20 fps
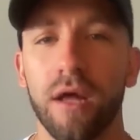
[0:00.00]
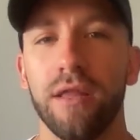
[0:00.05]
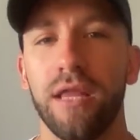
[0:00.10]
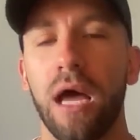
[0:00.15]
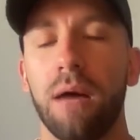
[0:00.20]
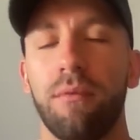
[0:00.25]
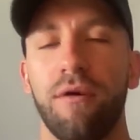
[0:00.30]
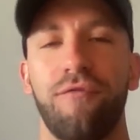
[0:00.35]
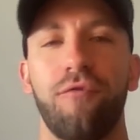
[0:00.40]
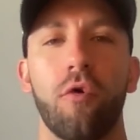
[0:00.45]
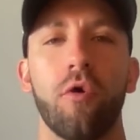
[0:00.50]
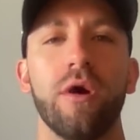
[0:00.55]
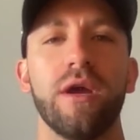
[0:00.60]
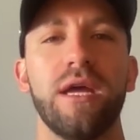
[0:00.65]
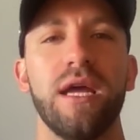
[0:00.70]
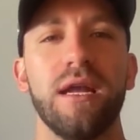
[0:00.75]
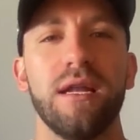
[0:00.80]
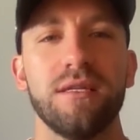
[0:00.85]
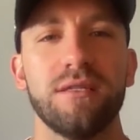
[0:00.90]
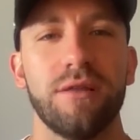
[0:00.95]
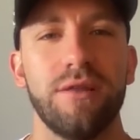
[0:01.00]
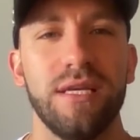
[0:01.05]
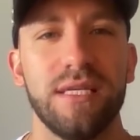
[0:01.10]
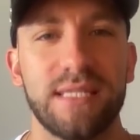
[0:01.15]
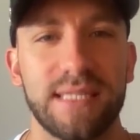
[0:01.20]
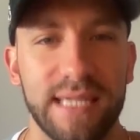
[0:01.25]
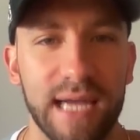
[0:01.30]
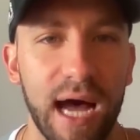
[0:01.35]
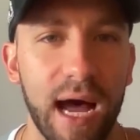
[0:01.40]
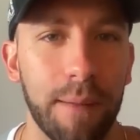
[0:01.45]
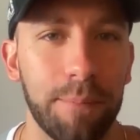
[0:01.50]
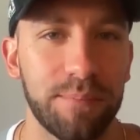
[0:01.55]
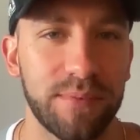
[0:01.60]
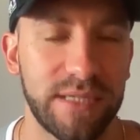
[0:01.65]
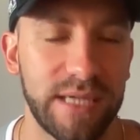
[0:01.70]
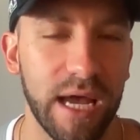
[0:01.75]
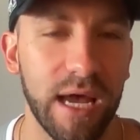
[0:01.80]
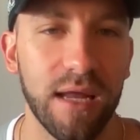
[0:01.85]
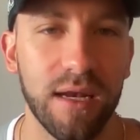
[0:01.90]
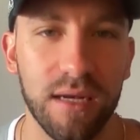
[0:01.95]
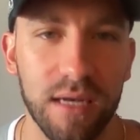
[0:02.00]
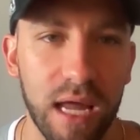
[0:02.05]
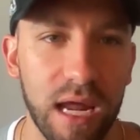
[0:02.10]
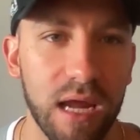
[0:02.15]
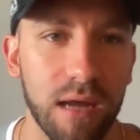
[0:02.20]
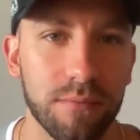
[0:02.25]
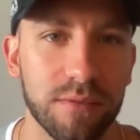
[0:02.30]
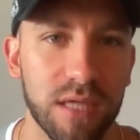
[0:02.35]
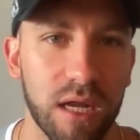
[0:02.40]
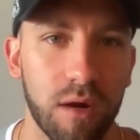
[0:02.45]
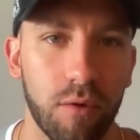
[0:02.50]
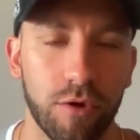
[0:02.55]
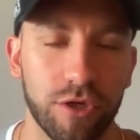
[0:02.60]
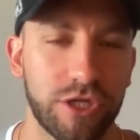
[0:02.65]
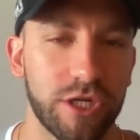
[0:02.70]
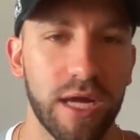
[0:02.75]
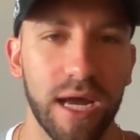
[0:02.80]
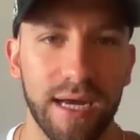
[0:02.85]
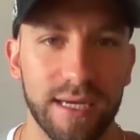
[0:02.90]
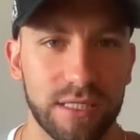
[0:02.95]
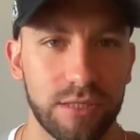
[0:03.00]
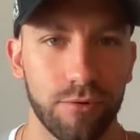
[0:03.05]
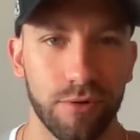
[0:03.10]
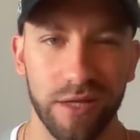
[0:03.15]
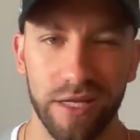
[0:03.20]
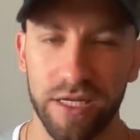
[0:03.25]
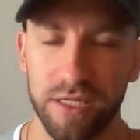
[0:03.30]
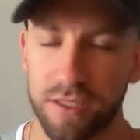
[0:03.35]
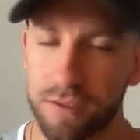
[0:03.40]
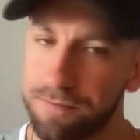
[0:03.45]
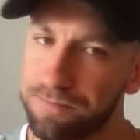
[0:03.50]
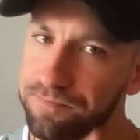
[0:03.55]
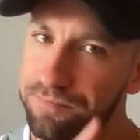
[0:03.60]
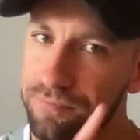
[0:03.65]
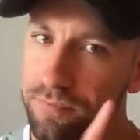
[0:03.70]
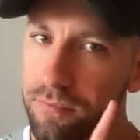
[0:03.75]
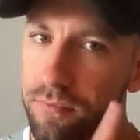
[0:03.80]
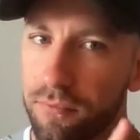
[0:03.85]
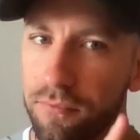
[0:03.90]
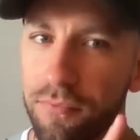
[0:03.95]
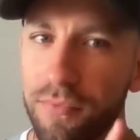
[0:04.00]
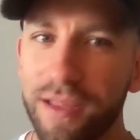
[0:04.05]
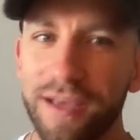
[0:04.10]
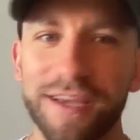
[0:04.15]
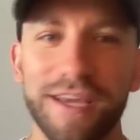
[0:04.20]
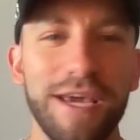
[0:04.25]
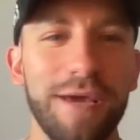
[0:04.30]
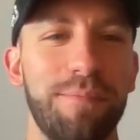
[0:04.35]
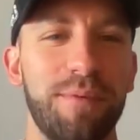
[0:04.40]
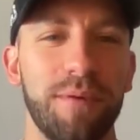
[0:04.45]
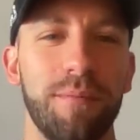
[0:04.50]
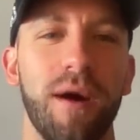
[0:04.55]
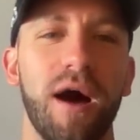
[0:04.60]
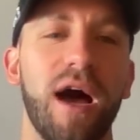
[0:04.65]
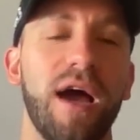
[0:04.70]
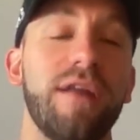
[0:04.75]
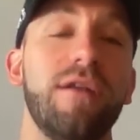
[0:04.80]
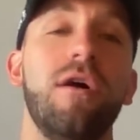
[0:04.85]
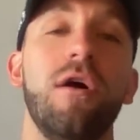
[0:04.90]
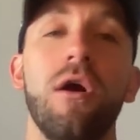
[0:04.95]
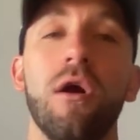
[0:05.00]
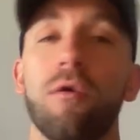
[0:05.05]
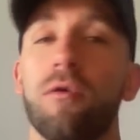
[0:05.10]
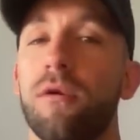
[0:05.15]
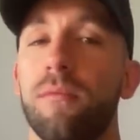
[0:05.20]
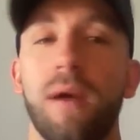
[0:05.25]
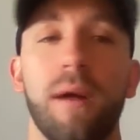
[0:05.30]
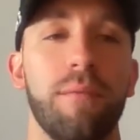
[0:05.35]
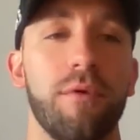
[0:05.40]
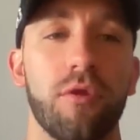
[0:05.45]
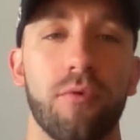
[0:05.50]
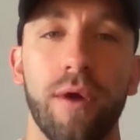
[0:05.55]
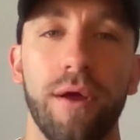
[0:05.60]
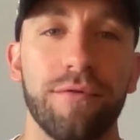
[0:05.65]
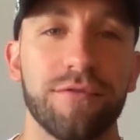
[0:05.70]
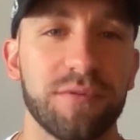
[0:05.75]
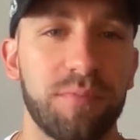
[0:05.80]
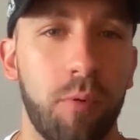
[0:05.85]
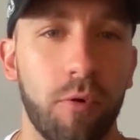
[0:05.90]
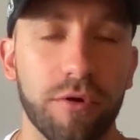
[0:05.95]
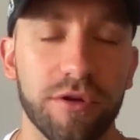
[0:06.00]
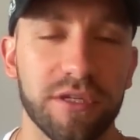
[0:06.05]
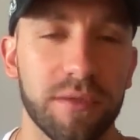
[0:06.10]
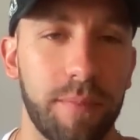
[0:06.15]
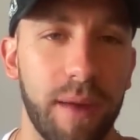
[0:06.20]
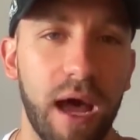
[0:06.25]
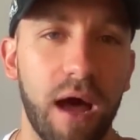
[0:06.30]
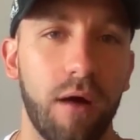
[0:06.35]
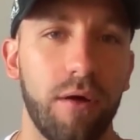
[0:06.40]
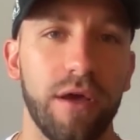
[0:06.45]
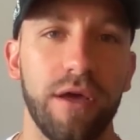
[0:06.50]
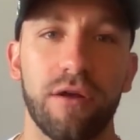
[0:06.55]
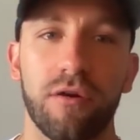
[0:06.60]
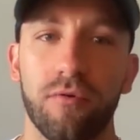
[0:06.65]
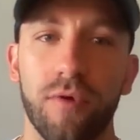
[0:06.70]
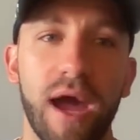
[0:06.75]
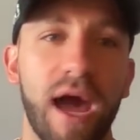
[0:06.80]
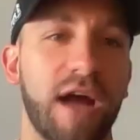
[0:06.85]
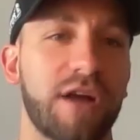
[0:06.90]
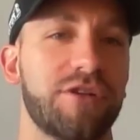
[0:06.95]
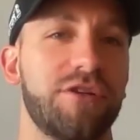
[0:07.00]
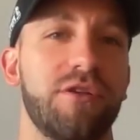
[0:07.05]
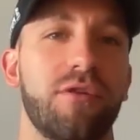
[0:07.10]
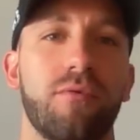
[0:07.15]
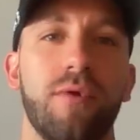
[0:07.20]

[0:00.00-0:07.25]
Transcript: Now before I get into these top ten names that I want you guys to at least keep in mind, remember the Raiders Report is about interaction.